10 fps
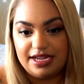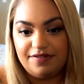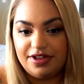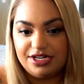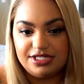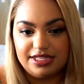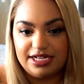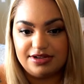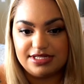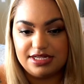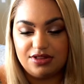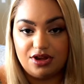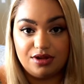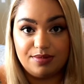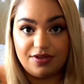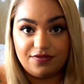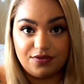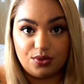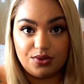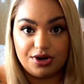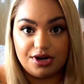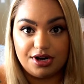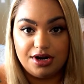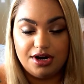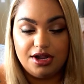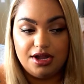I finished the 1,000 long before